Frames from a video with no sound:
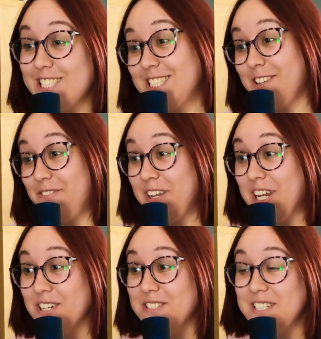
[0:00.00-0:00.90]
She
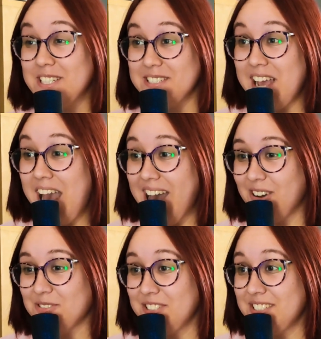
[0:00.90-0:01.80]
figured it
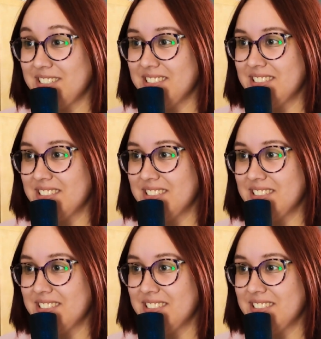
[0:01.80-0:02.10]
out.